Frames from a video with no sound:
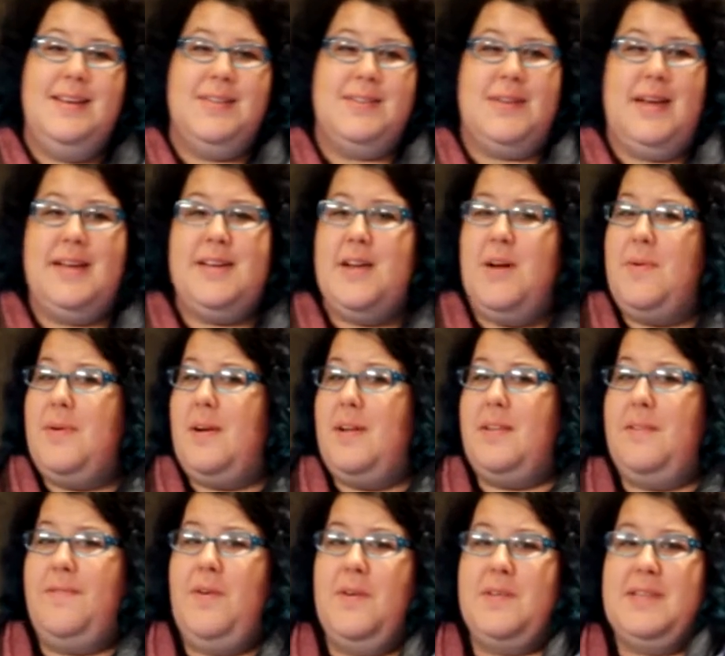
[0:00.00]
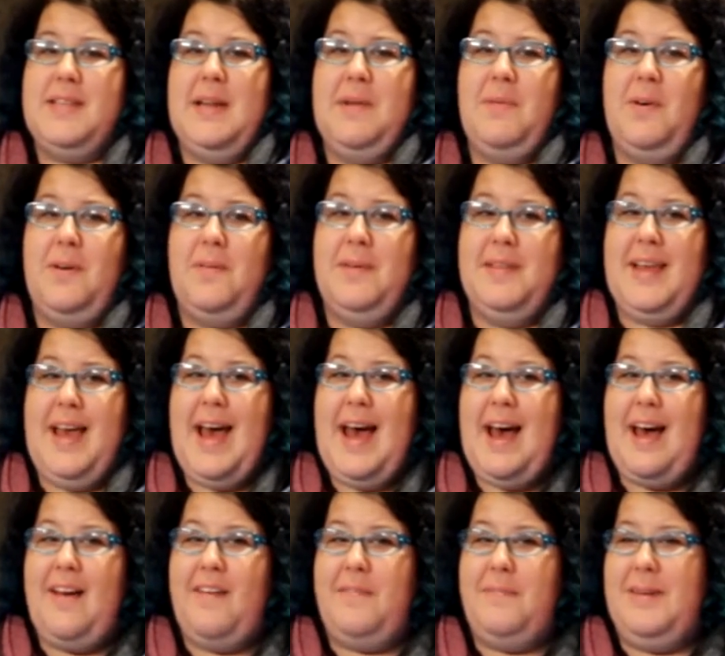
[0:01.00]
So I know what all the folks that I work with
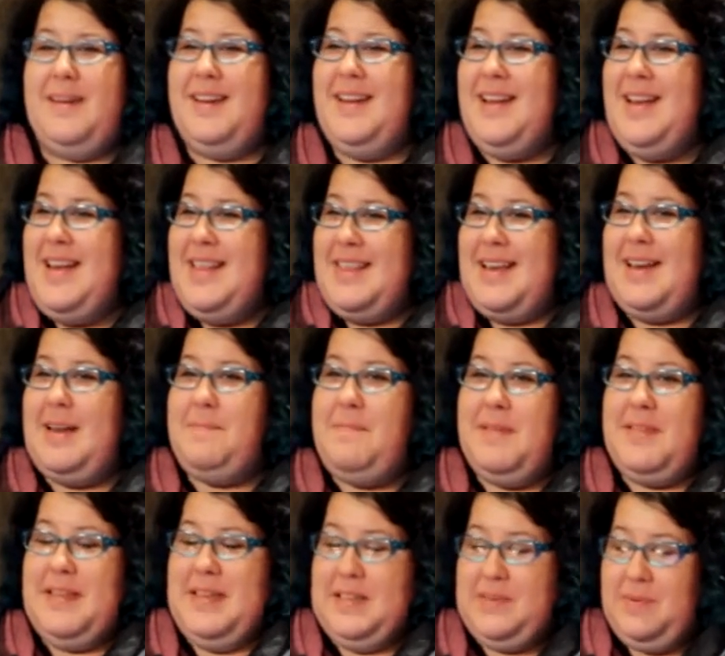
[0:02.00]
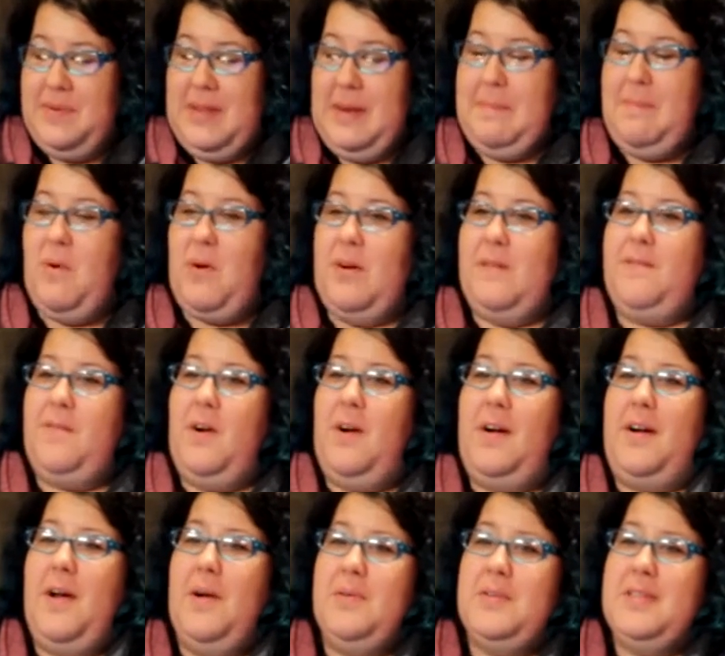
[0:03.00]
have, but that empathy is really important for
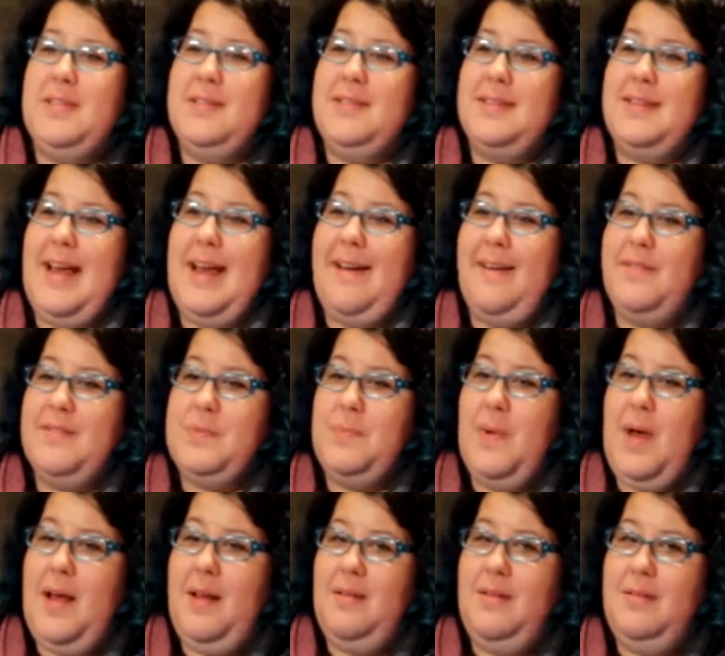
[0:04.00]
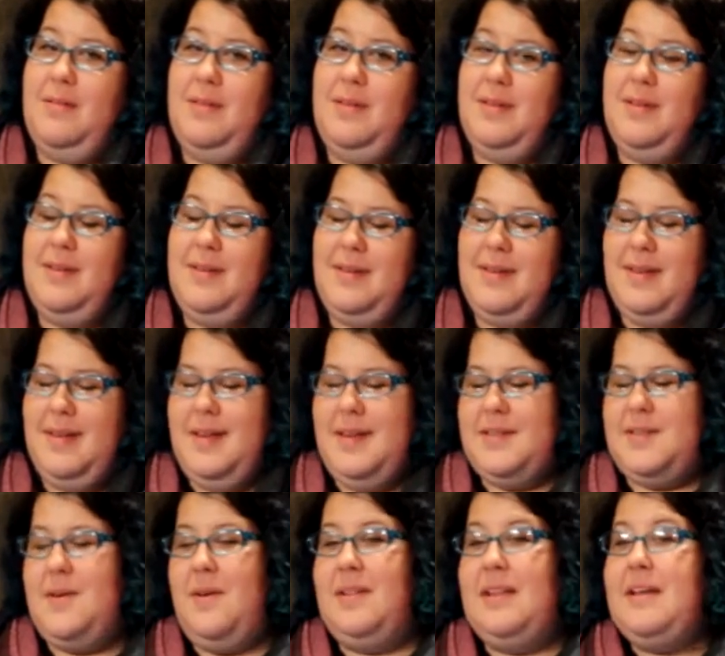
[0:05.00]
our coaches to have as well.
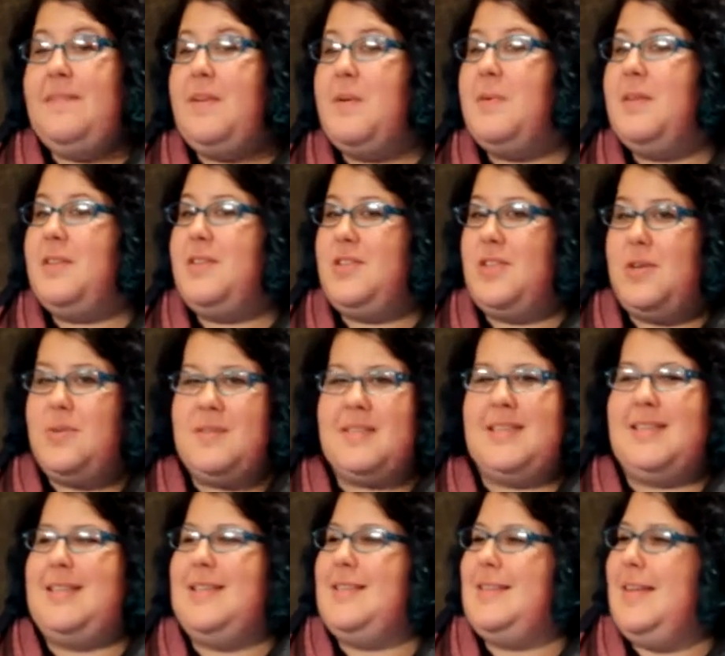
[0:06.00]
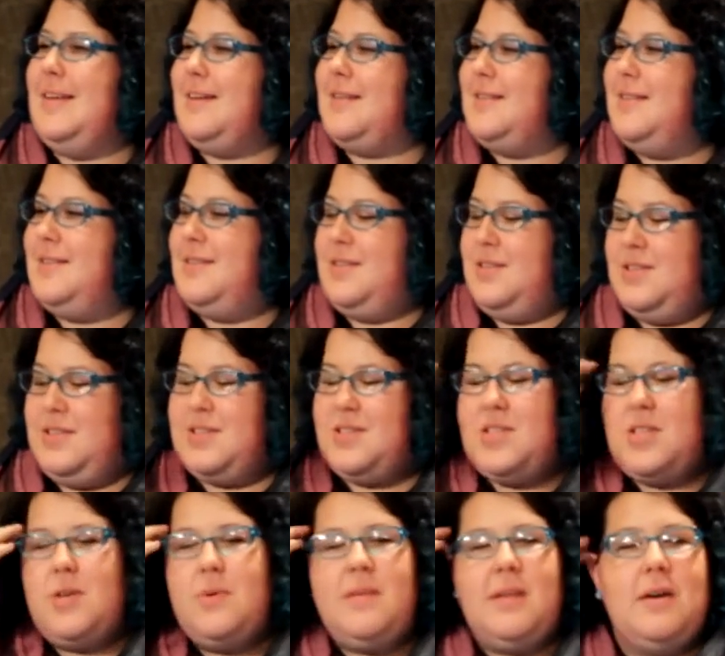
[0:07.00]
So I'll leave you with 2 statistics,
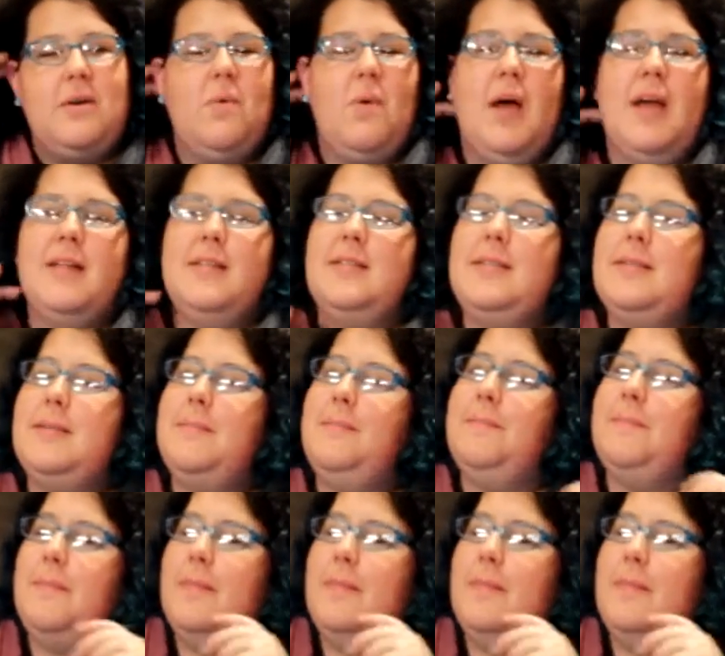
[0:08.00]
just 2 little ones.